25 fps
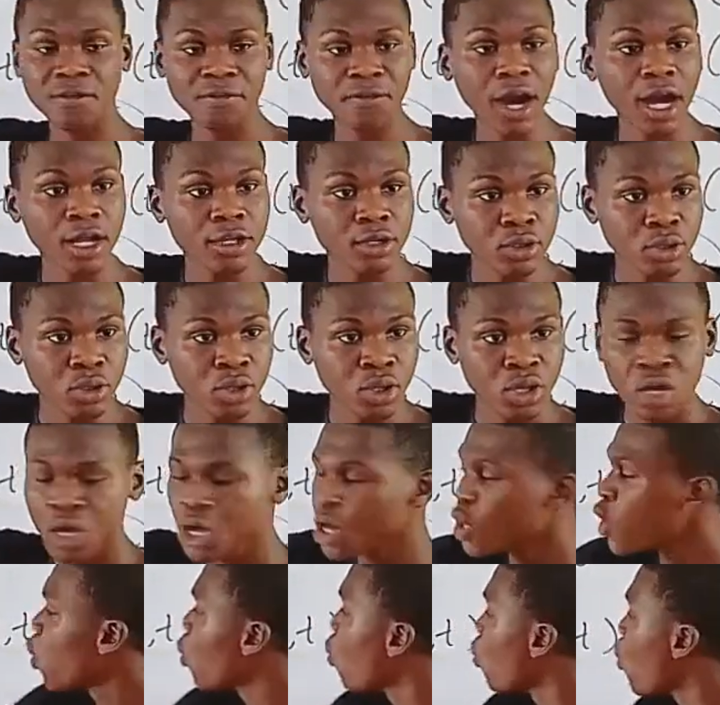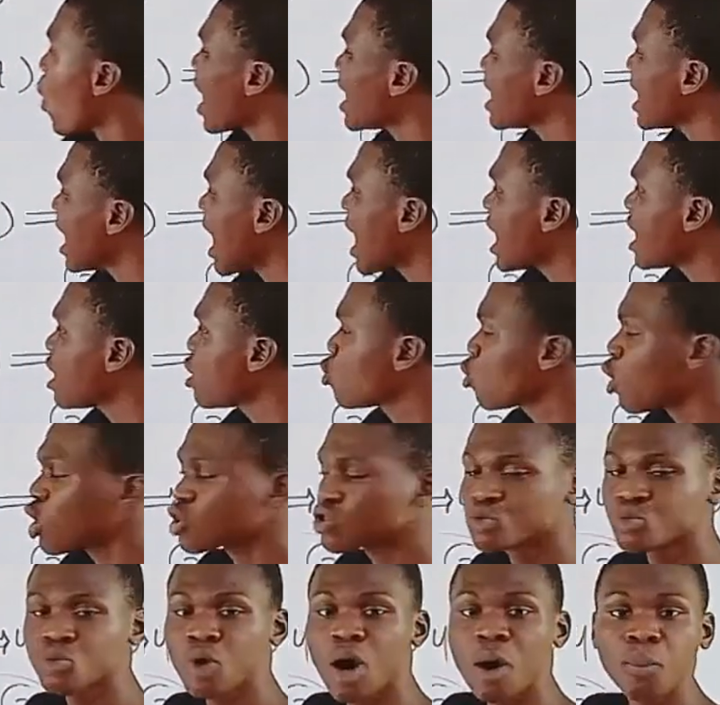value. When n equals
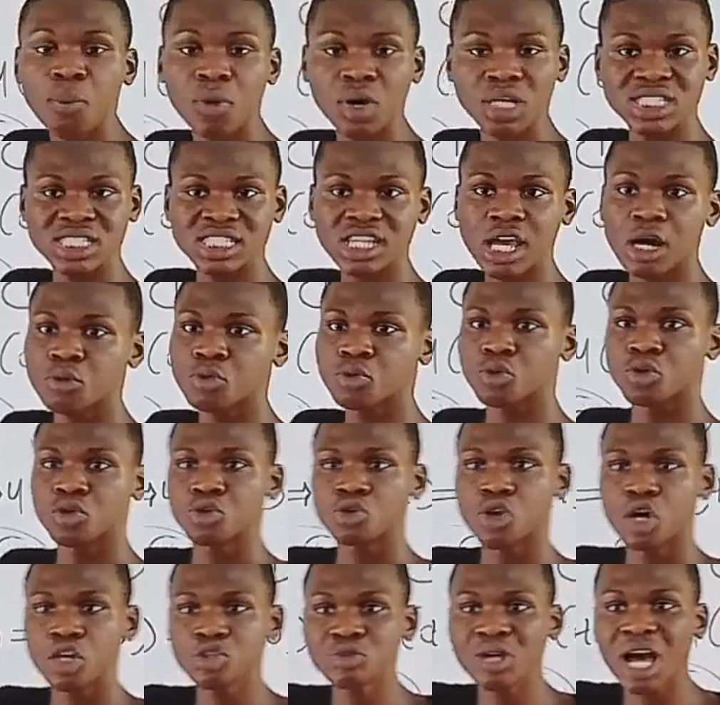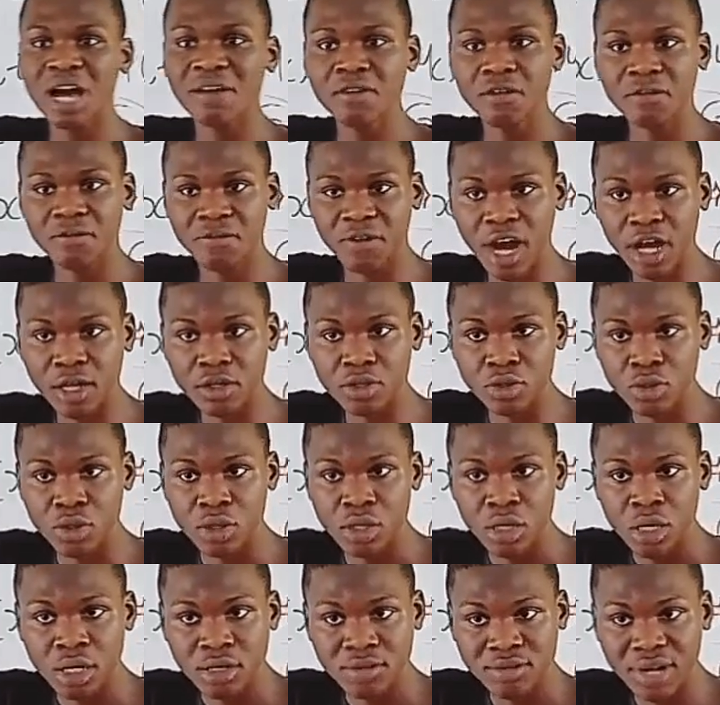to 1.7, you also have a value,
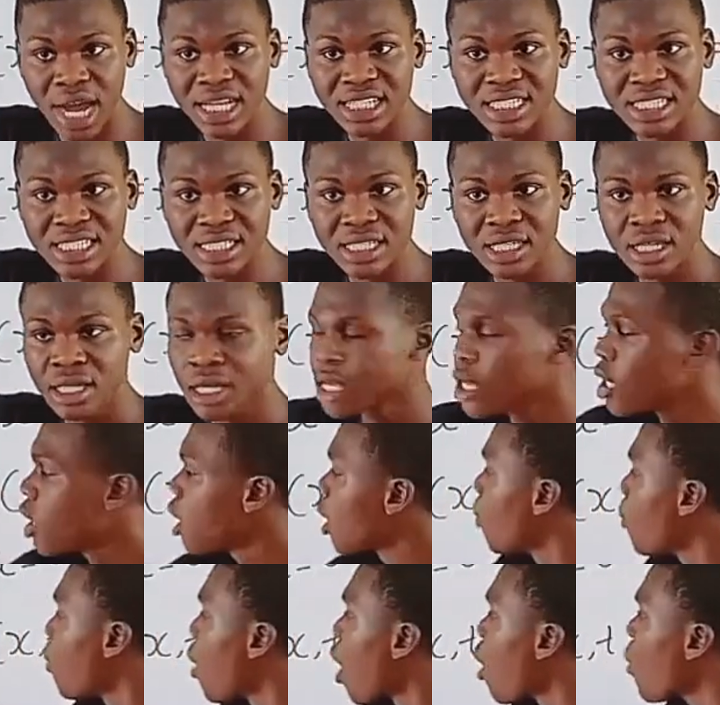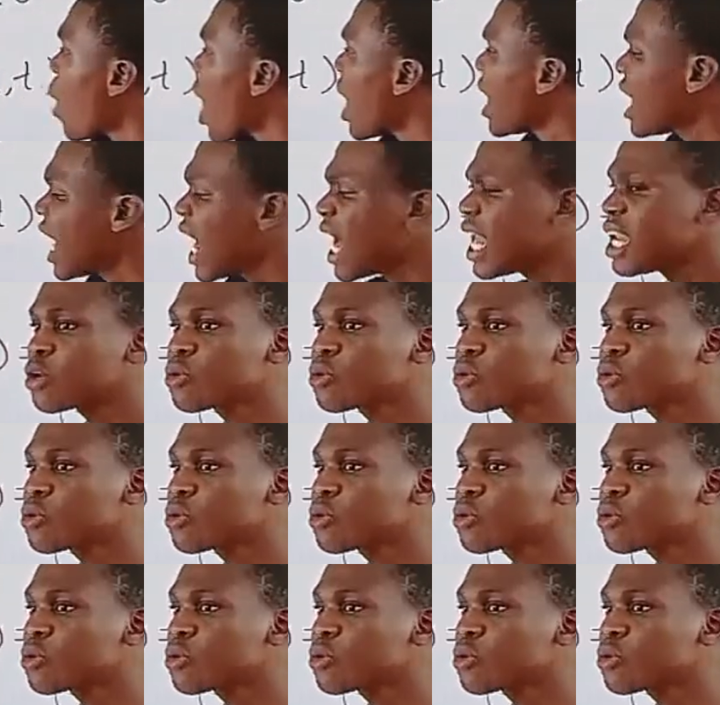right? But when n